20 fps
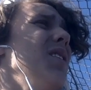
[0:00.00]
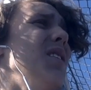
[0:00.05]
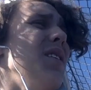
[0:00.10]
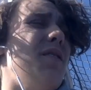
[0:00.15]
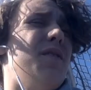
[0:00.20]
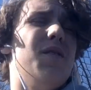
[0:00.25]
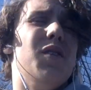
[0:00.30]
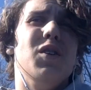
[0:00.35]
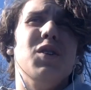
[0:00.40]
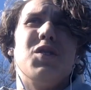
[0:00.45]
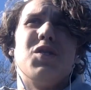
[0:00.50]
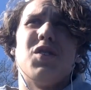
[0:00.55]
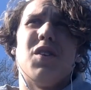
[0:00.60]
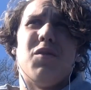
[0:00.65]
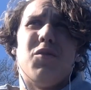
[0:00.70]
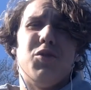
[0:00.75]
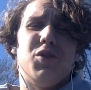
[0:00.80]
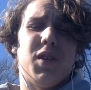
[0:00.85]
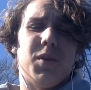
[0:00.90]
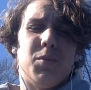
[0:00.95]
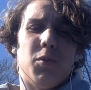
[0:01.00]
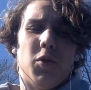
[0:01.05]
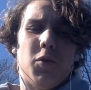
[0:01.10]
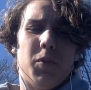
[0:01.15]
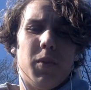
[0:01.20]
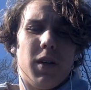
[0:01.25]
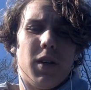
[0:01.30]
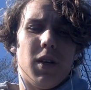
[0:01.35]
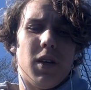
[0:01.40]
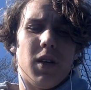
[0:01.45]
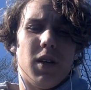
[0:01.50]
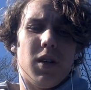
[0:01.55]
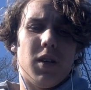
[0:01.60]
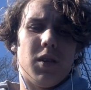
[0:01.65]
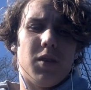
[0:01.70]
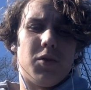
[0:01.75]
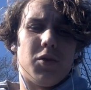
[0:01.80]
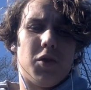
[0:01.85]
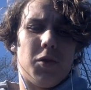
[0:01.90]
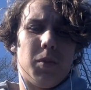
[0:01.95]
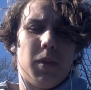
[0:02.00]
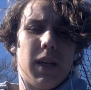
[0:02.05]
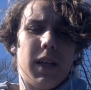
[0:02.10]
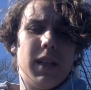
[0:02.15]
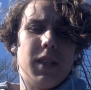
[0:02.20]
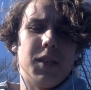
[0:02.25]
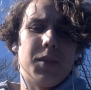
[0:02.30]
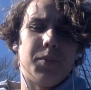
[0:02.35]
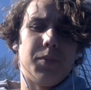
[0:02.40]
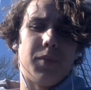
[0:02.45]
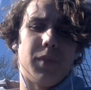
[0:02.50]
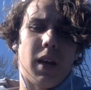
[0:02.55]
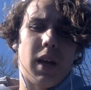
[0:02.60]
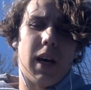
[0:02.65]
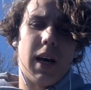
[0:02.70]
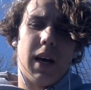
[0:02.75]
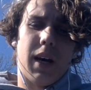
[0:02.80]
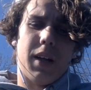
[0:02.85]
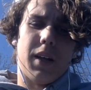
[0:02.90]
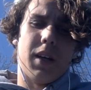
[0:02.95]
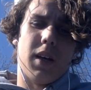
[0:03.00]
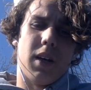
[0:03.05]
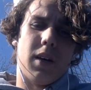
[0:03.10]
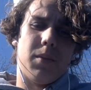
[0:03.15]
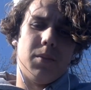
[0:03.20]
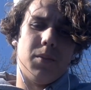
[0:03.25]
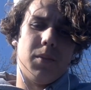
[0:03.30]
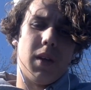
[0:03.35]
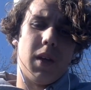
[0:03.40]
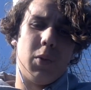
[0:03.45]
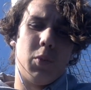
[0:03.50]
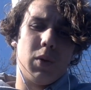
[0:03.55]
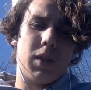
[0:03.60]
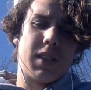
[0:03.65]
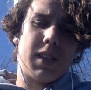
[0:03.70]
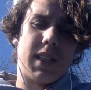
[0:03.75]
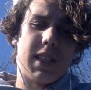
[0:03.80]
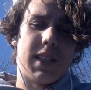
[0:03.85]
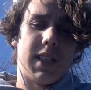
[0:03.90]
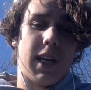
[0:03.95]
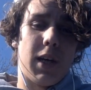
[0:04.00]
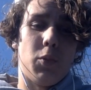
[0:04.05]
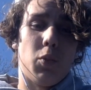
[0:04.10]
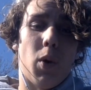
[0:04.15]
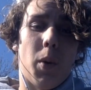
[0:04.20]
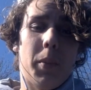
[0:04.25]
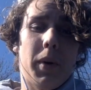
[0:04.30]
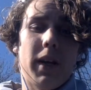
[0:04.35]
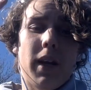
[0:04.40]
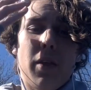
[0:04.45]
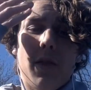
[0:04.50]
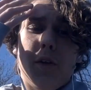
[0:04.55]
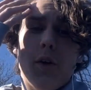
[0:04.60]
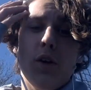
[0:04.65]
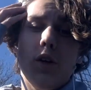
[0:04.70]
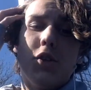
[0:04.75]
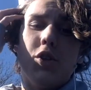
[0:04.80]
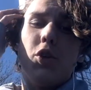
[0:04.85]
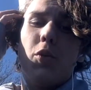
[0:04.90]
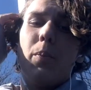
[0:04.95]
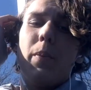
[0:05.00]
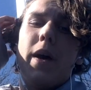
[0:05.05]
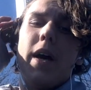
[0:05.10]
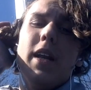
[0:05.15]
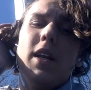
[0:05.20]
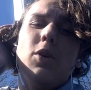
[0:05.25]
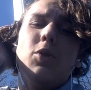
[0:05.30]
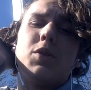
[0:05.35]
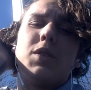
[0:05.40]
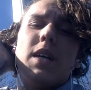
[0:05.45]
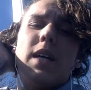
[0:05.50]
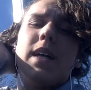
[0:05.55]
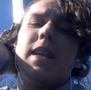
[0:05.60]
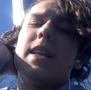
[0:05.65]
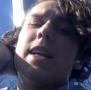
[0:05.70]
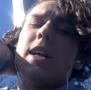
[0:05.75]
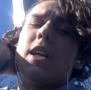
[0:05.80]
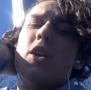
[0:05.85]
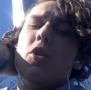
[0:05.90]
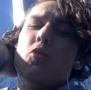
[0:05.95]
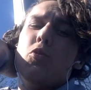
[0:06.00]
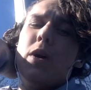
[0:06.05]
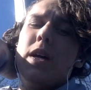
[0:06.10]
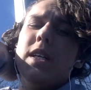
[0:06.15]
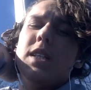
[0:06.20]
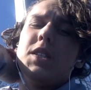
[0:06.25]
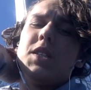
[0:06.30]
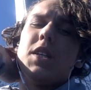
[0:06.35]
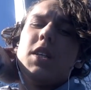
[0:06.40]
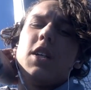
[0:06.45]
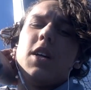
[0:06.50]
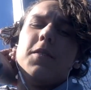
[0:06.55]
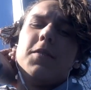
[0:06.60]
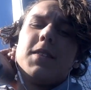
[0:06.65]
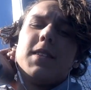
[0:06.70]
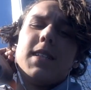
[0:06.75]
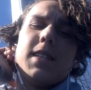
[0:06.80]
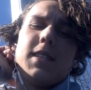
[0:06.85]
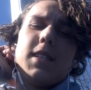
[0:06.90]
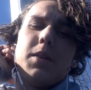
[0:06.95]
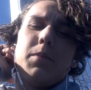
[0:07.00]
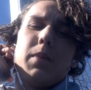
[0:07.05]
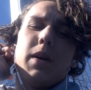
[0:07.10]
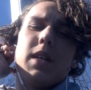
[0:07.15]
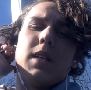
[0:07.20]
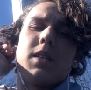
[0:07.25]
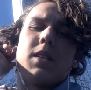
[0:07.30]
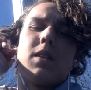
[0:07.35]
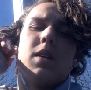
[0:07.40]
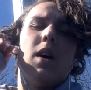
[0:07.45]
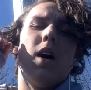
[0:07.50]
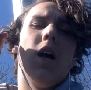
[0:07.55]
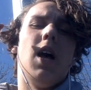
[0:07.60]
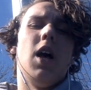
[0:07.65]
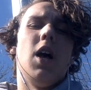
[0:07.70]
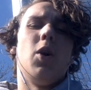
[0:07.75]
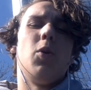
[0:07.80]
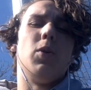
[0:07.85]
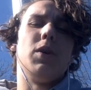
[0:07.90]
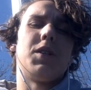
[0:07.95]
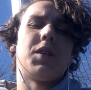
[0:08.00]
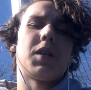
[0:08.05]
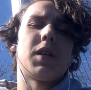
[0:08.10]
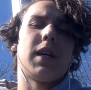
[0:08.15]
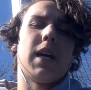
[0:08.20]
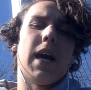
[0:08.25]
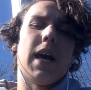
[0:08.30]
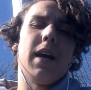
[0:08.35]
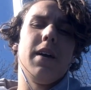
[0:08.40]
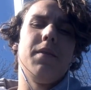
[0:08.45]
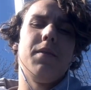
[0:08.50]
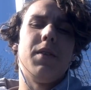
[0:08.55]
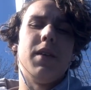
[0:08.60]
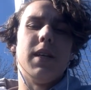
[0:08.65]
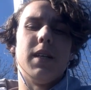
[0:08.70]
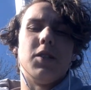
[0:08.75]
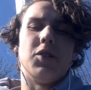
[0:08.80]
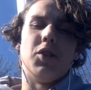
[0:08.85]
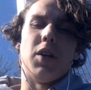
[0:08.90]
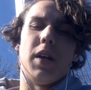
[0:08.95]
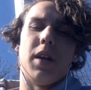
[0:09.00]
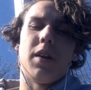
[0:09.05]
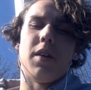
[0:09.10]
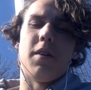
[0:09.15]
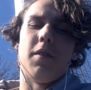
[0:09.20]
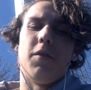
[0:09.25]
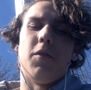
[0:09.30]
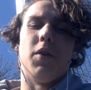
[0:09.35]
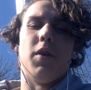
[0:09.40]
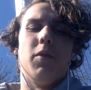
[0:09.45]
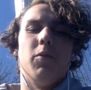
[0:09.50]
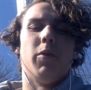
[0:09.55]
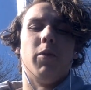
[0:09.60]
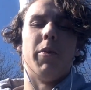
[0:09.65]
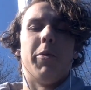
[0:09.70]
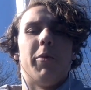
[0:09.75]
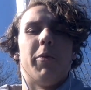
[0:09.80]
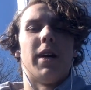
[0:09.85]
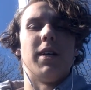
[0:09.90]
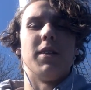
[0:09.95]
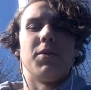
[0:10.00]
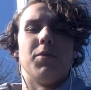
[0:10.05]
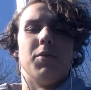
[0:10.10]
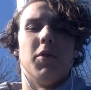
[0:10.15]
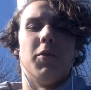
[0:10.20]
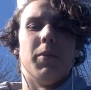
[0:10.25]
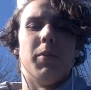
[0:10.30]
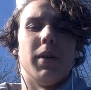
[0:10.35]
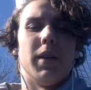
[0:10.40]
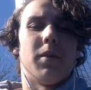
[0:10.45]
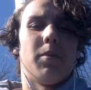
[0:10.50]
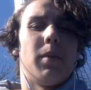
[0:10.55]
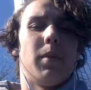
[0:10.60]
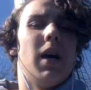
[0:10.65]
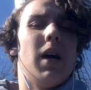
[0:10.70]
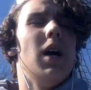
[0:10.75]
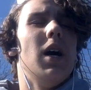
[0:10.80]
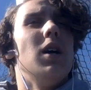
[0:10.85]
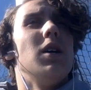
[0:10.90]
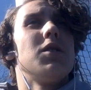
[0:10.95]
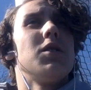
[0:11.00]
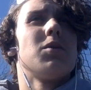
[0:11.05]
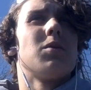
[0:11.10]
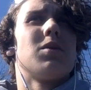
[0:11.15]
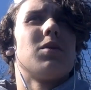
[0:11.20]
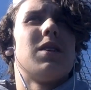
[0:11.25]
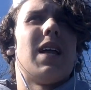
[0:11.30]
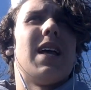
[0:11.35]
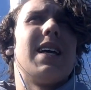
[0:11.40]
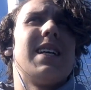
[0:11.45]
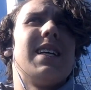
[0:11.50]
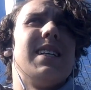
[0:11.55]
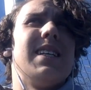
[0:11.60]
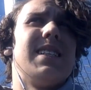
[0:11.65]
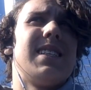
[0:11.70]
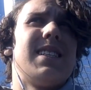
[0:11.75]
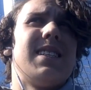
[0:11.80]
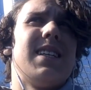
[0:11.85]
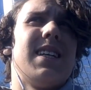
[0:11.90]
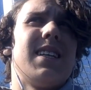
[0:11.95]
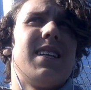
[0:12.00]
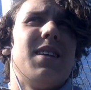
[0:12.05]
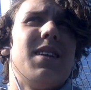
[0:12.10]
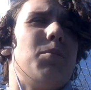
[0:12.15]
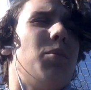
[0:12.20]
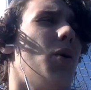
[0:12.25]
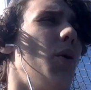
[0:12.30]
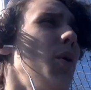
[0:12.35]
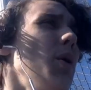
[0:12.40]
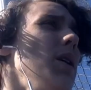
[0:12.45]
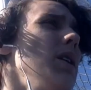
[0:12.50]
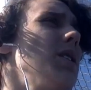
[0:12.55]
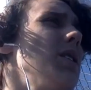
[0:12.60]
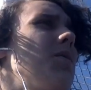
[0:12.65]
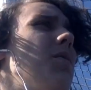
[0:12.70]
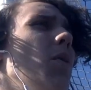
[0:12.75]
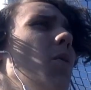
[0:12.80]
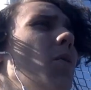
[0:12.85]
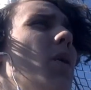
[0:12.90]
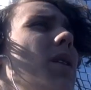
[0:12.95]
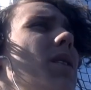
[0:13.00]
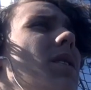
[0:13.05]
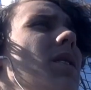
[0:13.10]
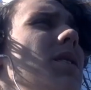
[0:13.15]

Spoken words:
first suffragette movement took place. And it was 68 women and 32 men who signed a declaration of sentiments, which gave the agenda for the women rights movement. So it's like it set the points for what